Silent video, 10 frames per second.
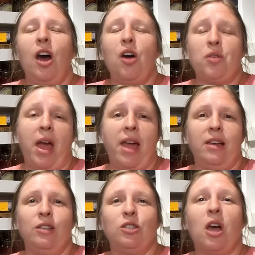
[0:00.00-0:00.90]
Okay,
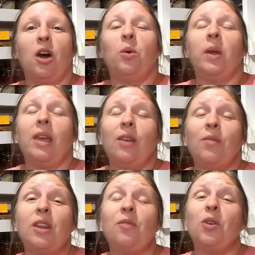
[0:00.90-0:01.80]
so
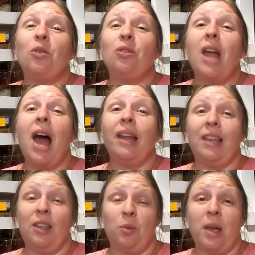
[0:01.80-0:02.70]
even if you're not
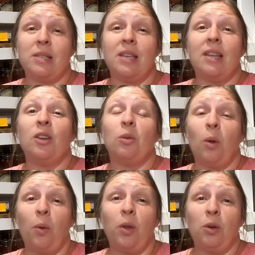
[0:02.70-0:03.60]
interested in
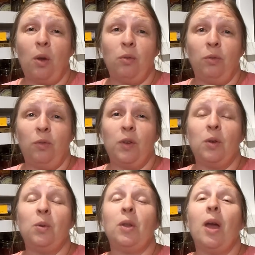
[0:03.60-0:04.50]
growing your own
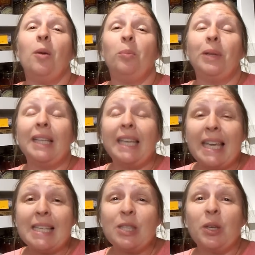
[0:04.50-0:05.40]
food,
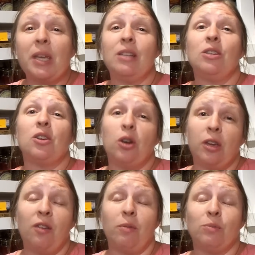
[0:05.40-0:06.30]
please look into
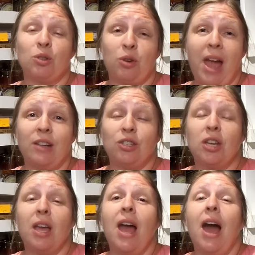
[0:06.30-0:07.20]
cooking from scratch.
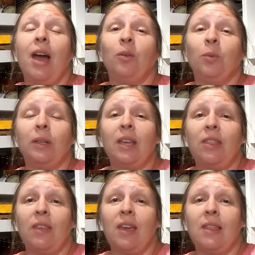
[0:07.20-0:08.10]
I really
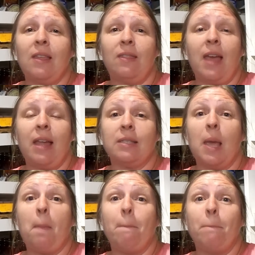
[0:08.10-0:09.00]
think that that is
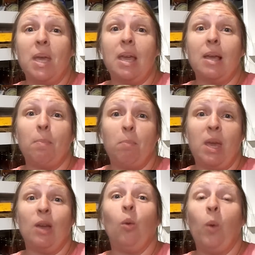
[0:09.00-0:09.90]
a big,
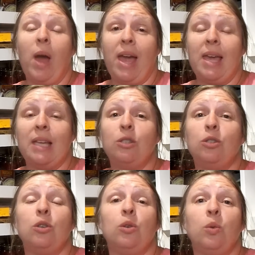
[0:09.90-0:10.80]
big way
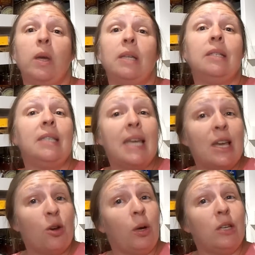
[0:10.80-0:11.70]
to
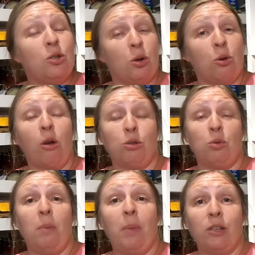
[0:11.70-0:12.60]
decrease your
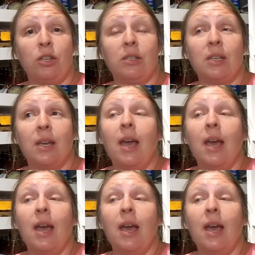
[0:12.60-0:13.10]
grocery budget.